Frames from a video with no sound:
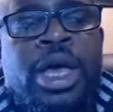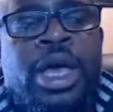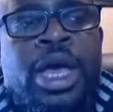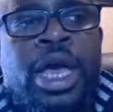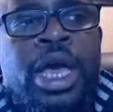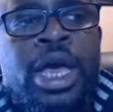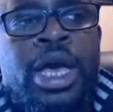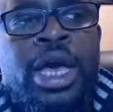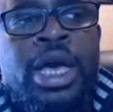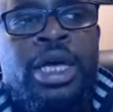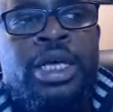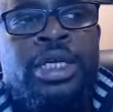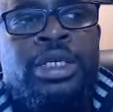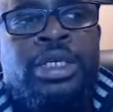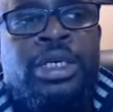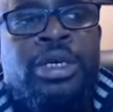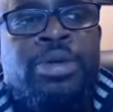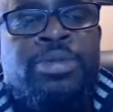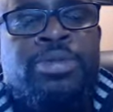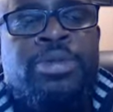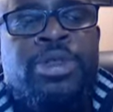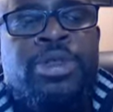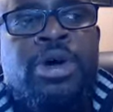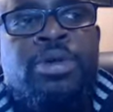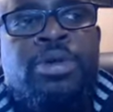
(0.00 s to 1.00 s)
and
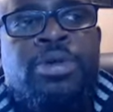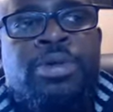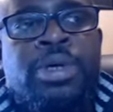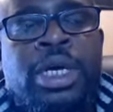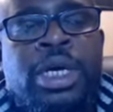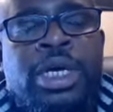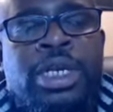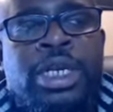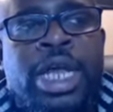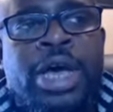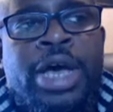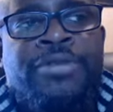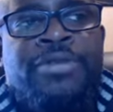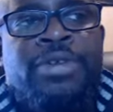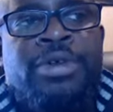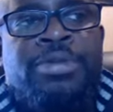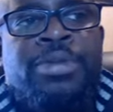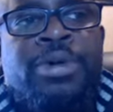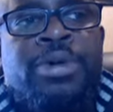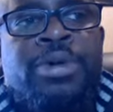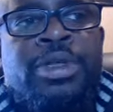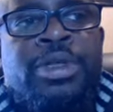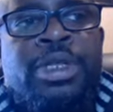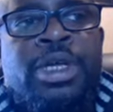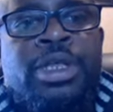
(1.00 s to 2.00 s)
though
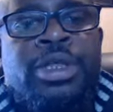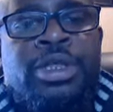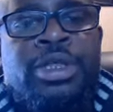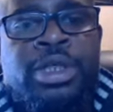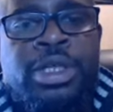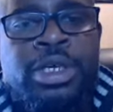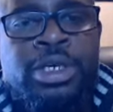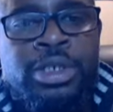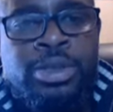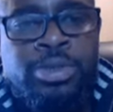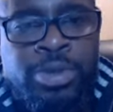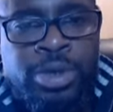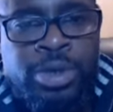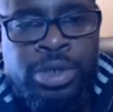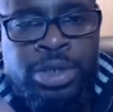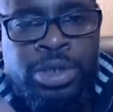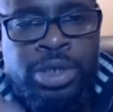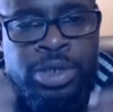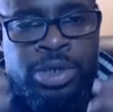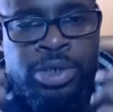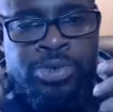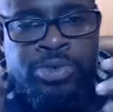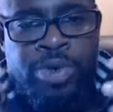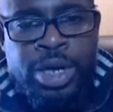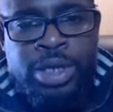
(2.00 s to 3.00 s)
inevitable in that this was
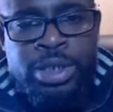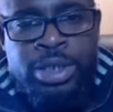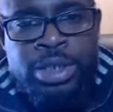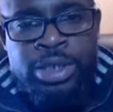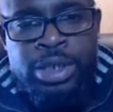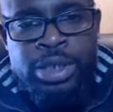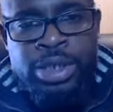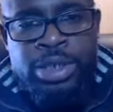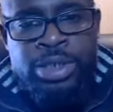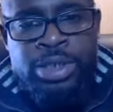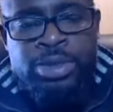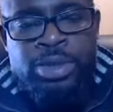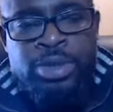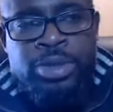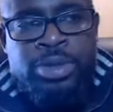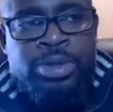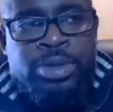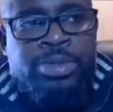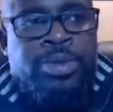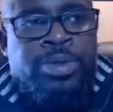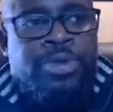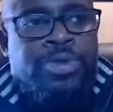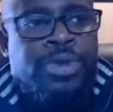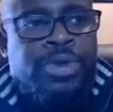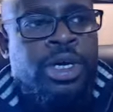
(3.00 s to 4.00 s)
the direction history was
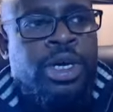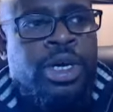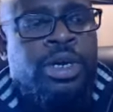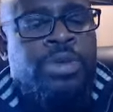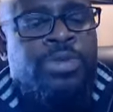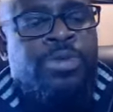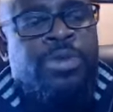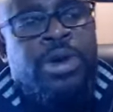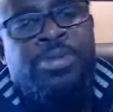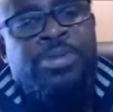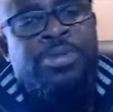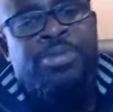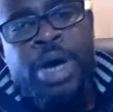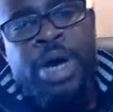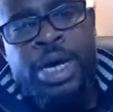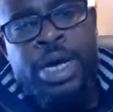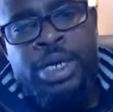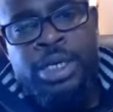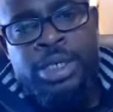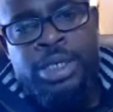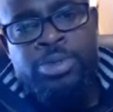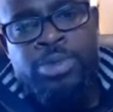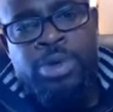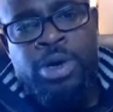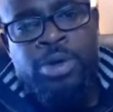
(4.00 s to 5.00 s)
moving in, one might
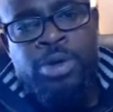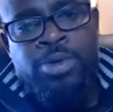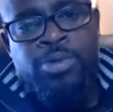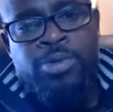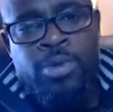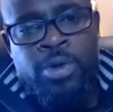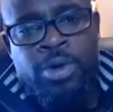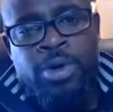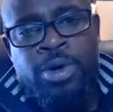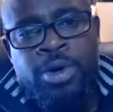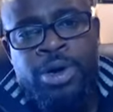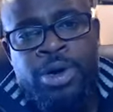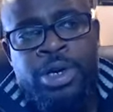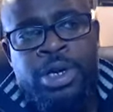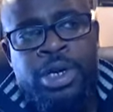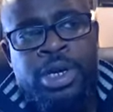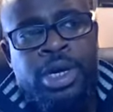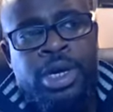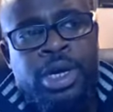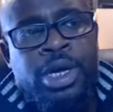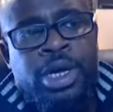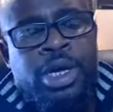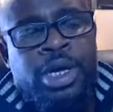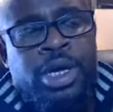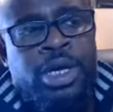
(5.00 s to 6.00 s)
as well warn
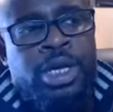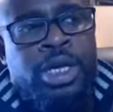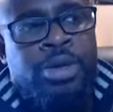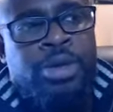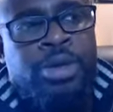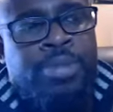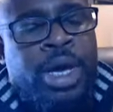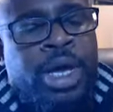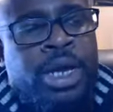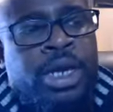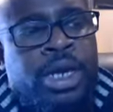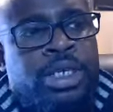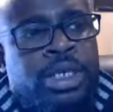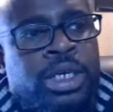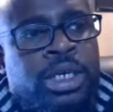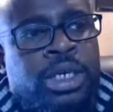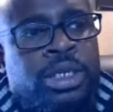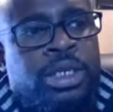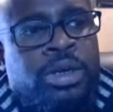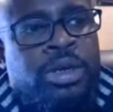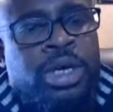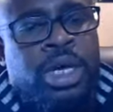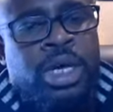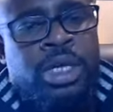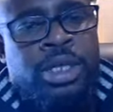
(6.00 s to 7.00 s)
humanity,
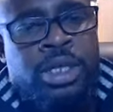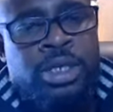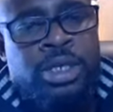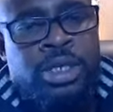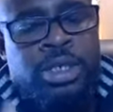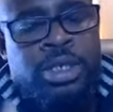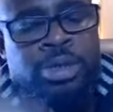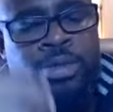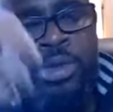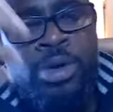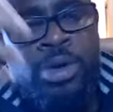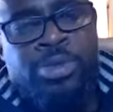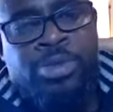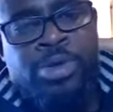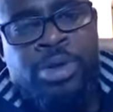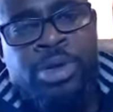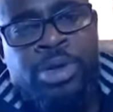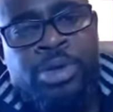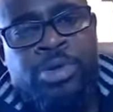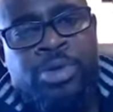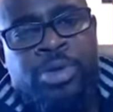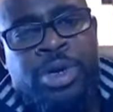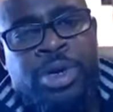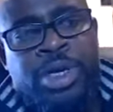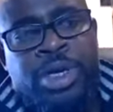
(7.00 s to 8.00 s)
okay, this is where we're
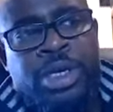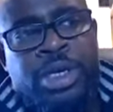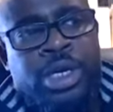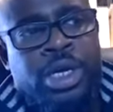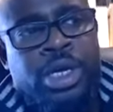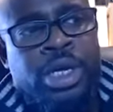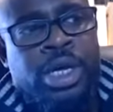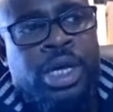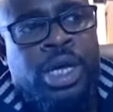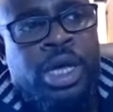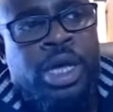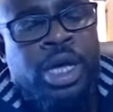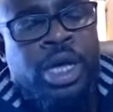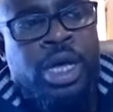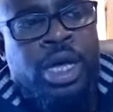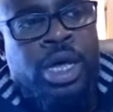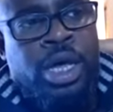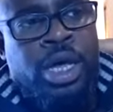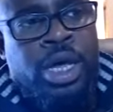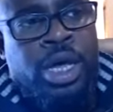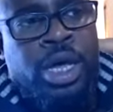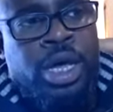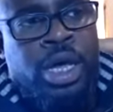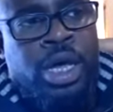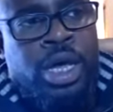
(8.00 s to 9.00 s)
going.
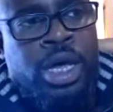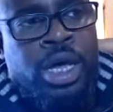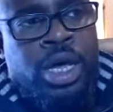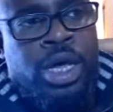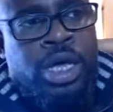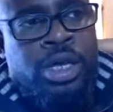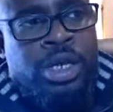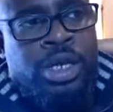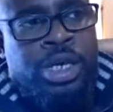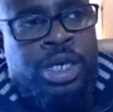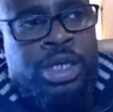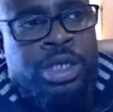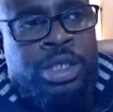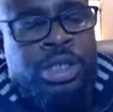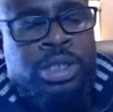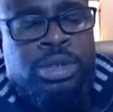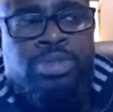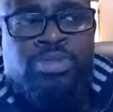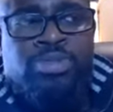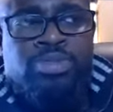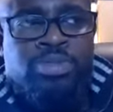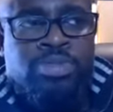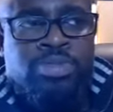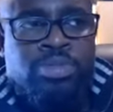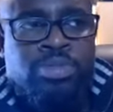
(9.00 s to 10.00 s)
Let's
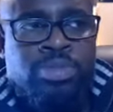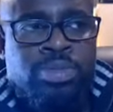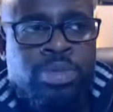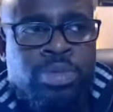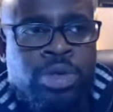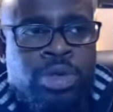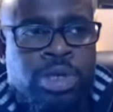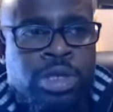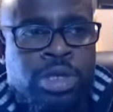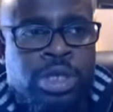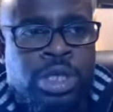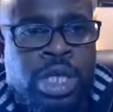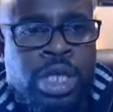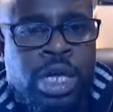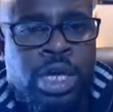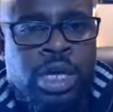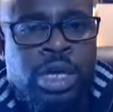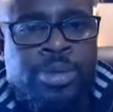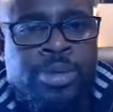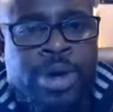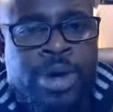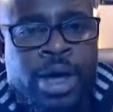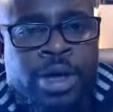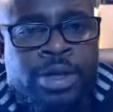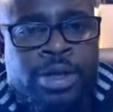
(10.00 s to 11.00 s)
think
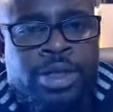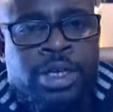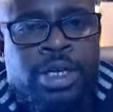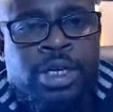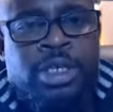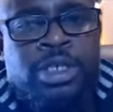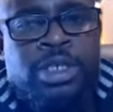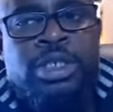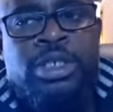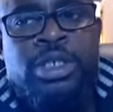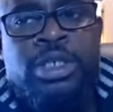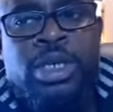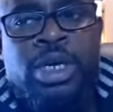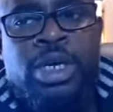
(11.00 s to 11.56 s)
about this